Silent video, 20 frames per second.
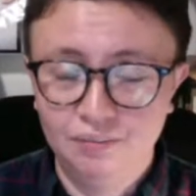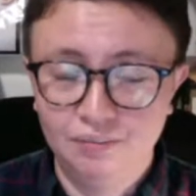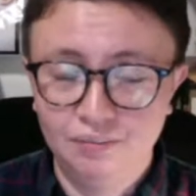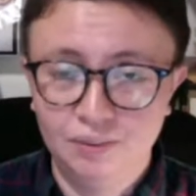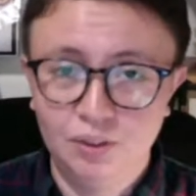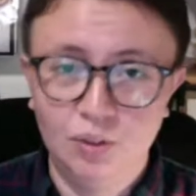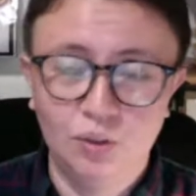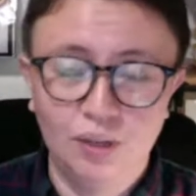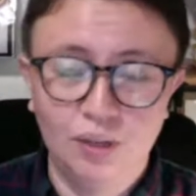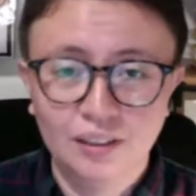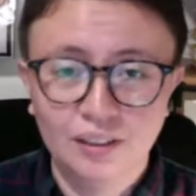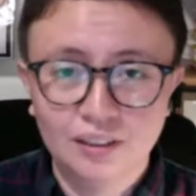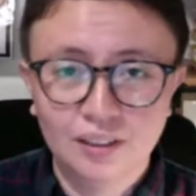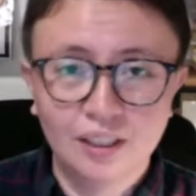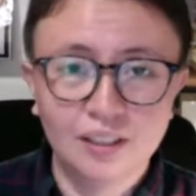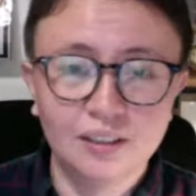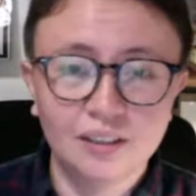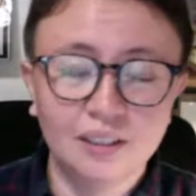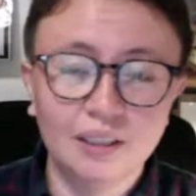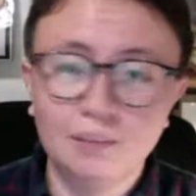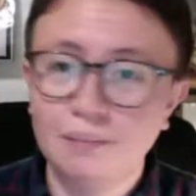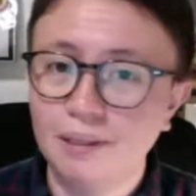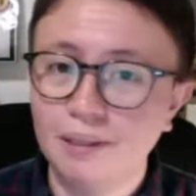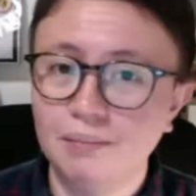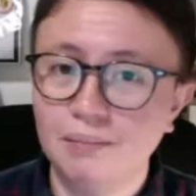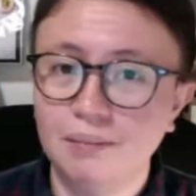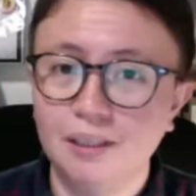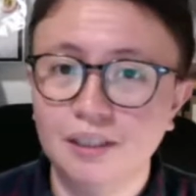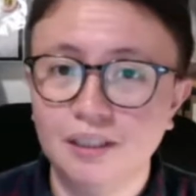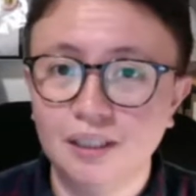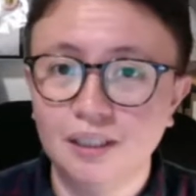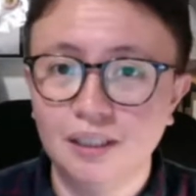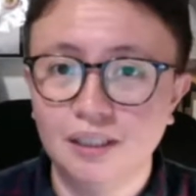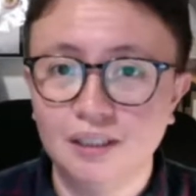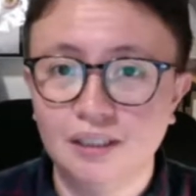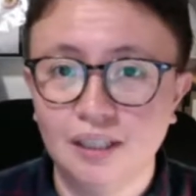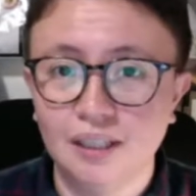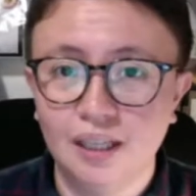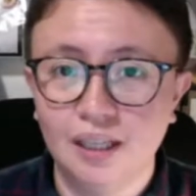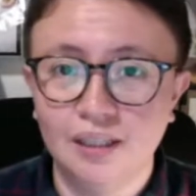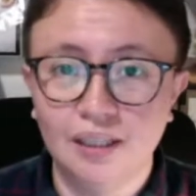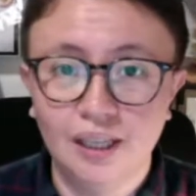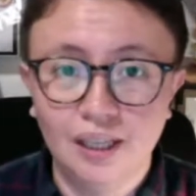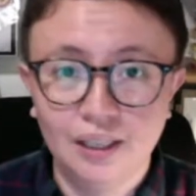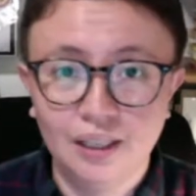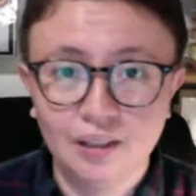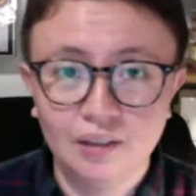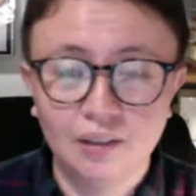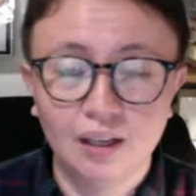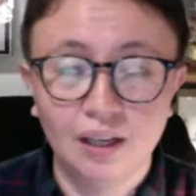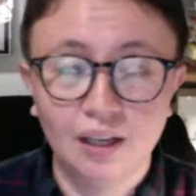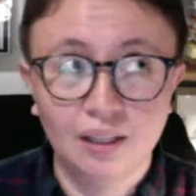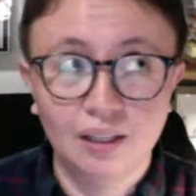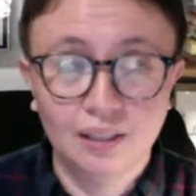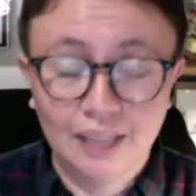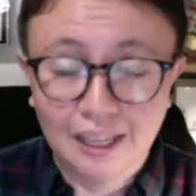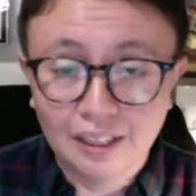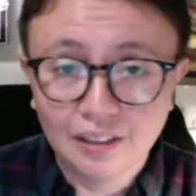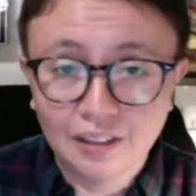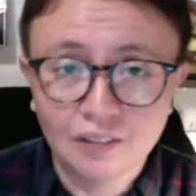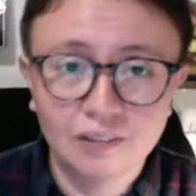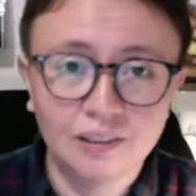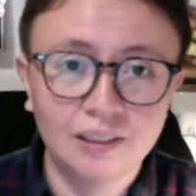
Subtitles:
So I started my meetings at 9